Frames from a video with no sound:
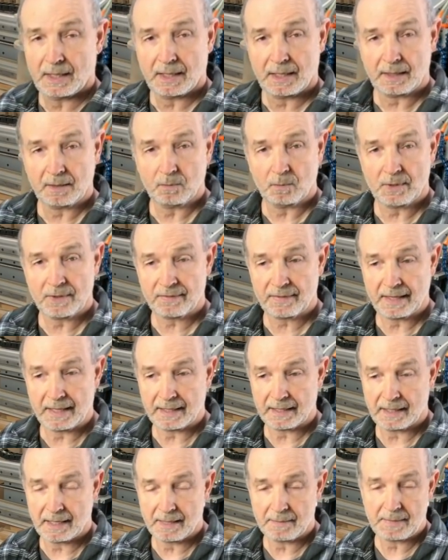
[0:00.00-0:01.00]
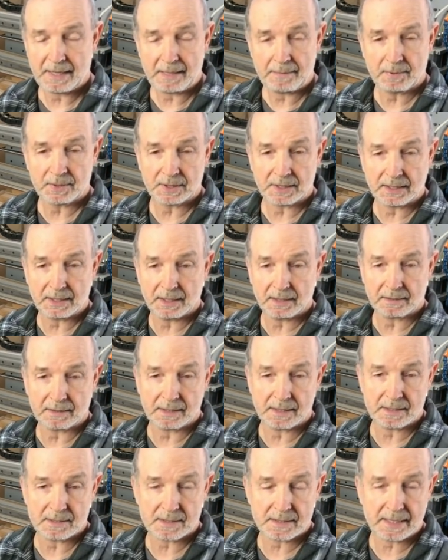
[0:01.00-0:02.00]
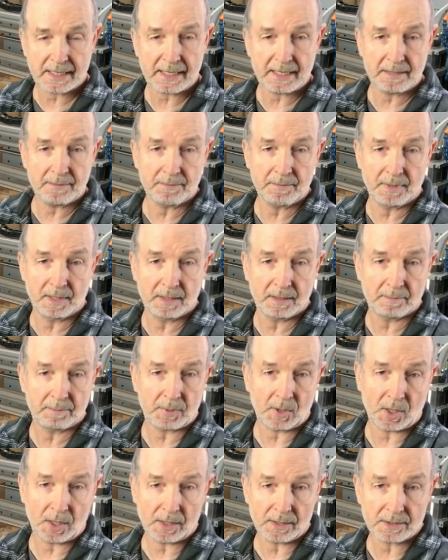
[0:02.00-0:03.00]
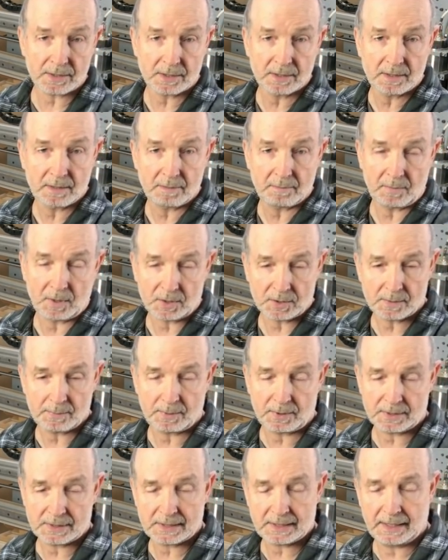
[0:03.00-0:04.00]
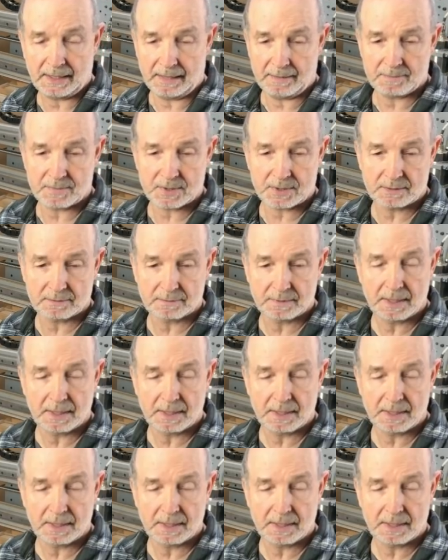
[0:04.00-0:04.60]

And with that, I'm able to cut this same part multiple times.